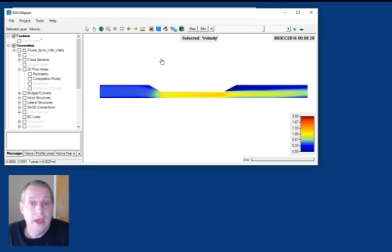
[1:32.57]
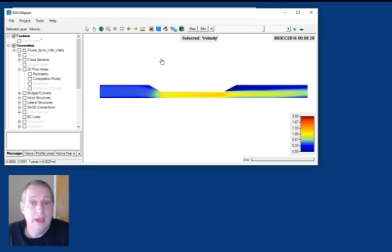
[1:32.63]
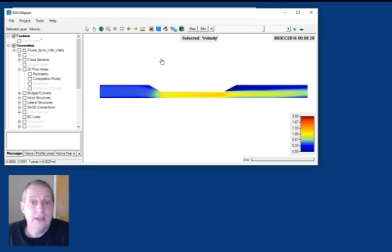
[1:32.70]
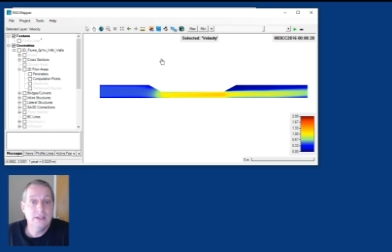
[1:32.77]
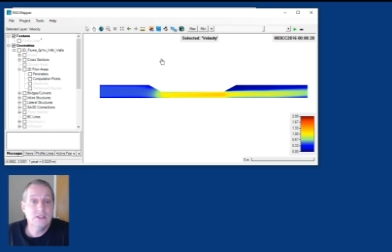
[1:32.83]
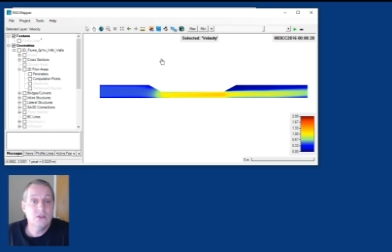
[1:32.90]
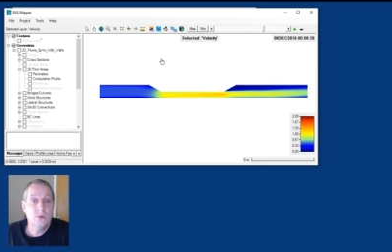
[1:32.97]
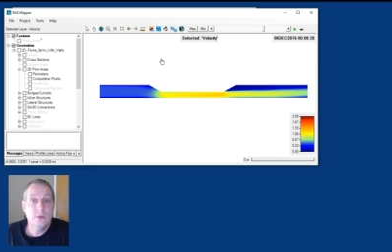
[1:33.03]

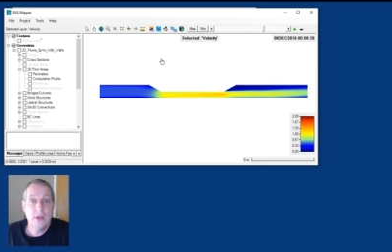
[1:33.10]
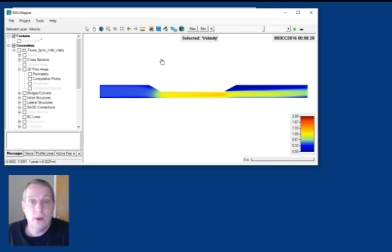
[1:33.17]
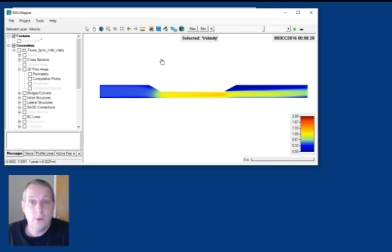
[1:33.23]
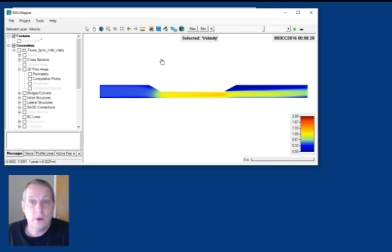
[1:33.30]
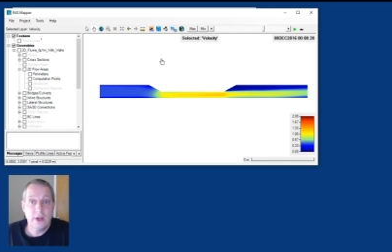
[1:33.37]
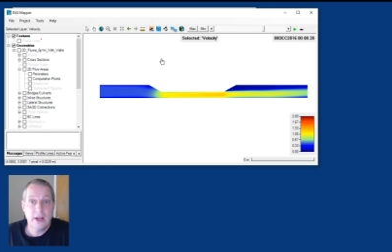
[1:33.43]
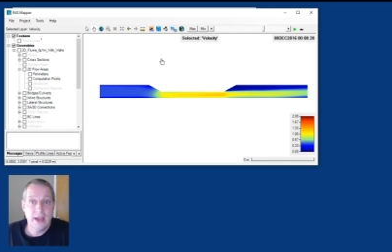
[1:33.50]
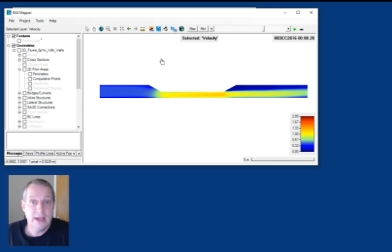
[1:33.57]
And so now
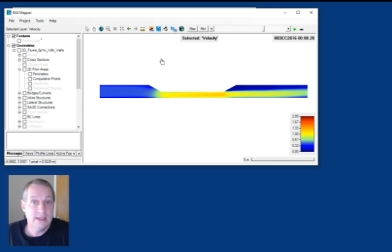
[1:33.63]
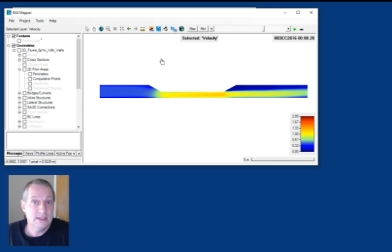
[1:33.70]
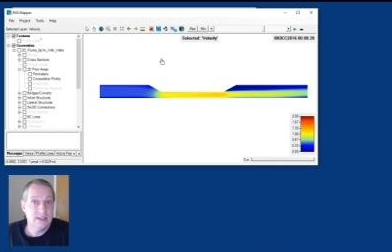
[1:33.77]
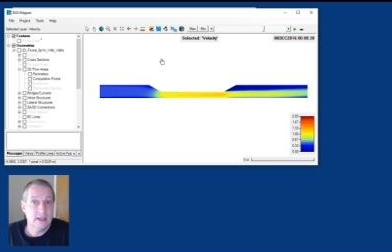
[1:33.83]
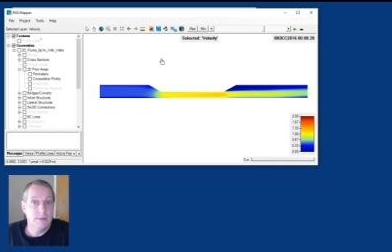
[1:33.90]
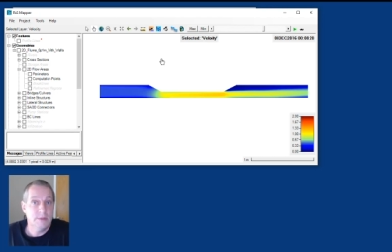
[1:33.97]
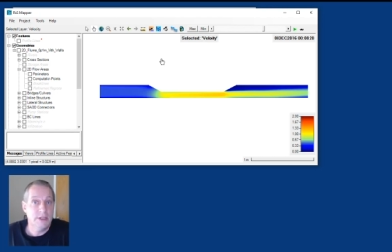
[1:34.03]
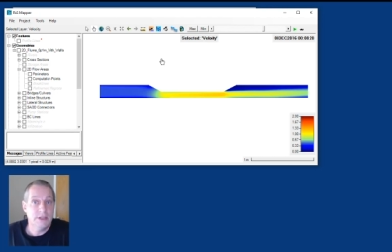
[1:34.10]
we're going to add
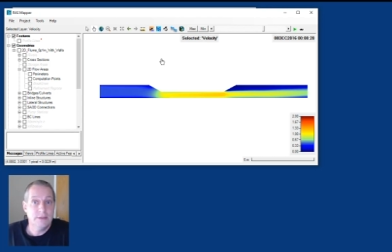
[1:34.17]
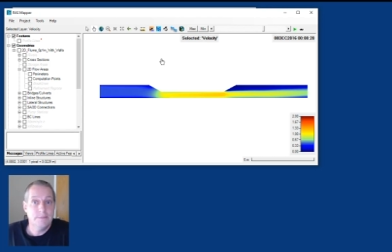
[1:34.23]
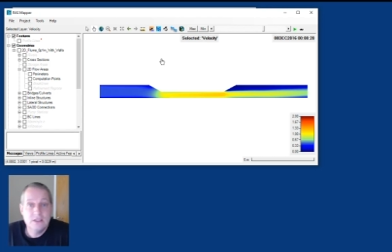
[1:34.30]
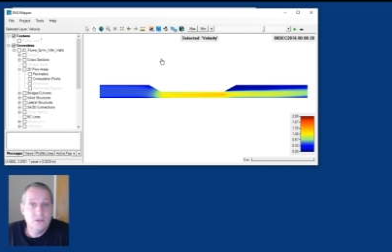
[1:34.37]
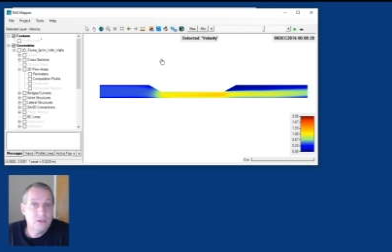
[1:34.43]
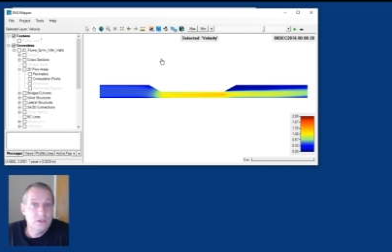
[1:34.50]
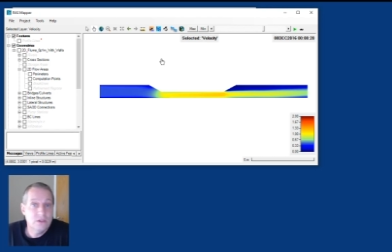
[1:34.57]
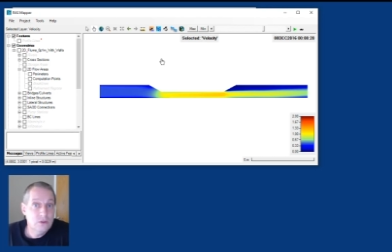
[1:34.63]
sediment.
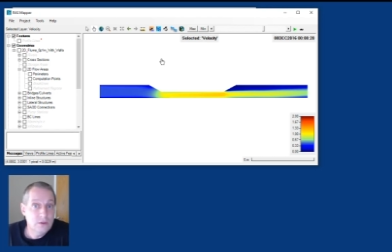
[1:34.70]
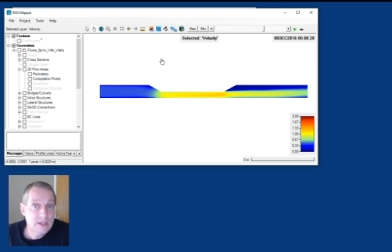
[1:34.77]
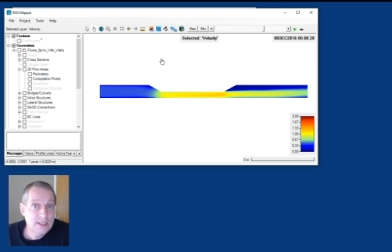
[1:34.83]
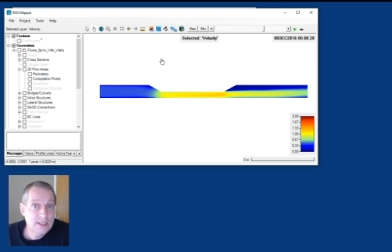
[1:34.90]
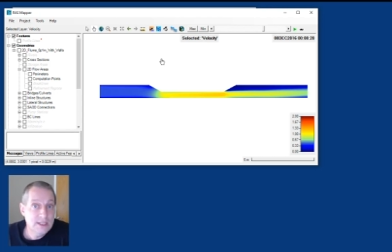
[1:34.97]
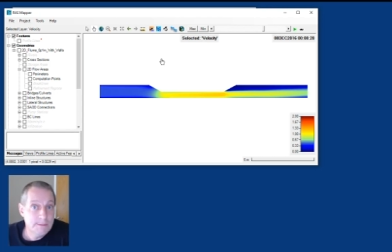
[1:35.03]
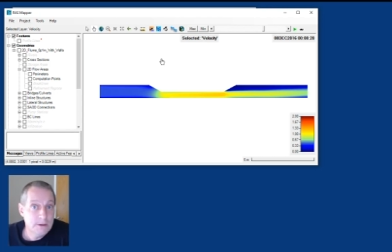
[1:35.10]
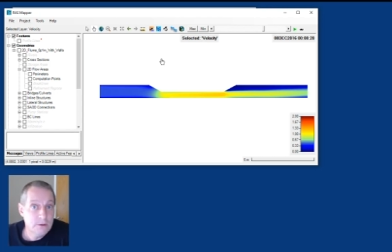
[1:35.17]
So the 2D
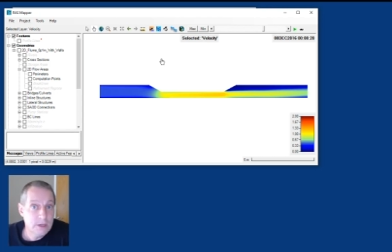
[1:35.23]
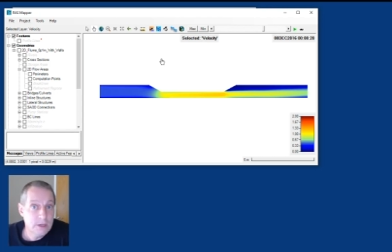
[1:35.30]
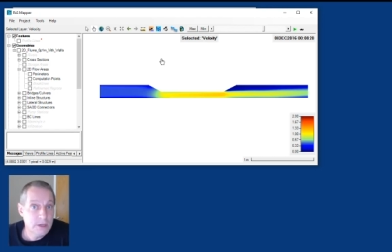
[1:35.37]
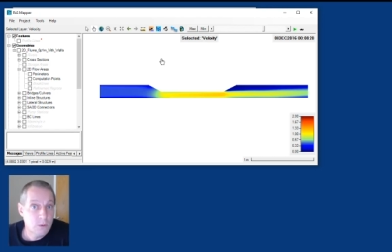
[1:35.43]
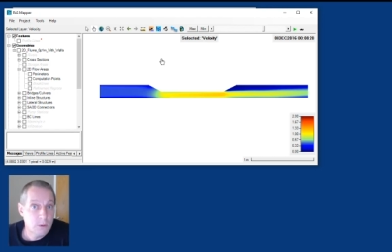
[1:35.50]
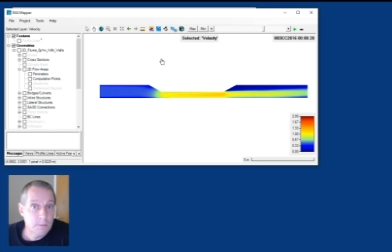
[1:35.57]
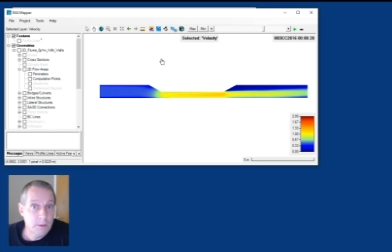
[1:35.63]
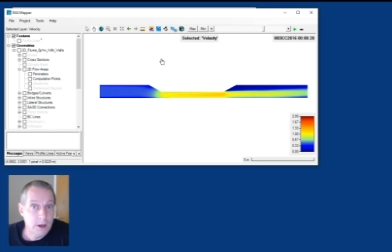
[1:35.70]
sediment
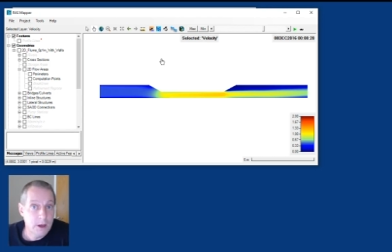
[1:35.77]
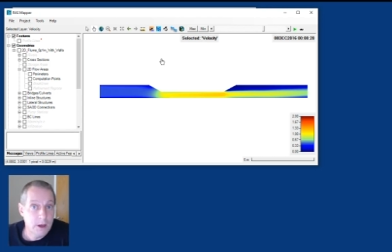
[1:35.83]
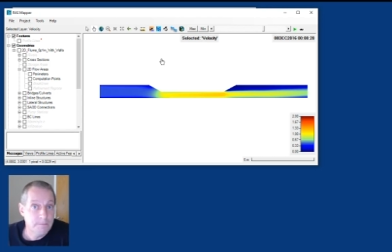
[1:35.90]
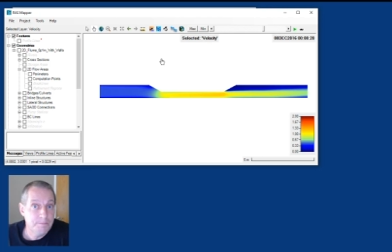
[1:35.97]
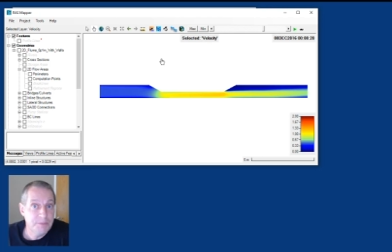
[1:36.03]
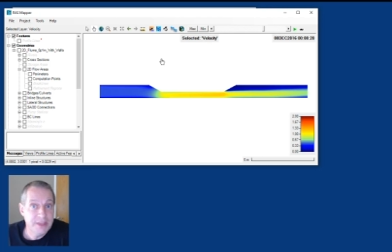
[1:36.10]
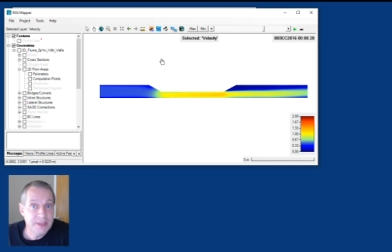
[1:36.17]
transport model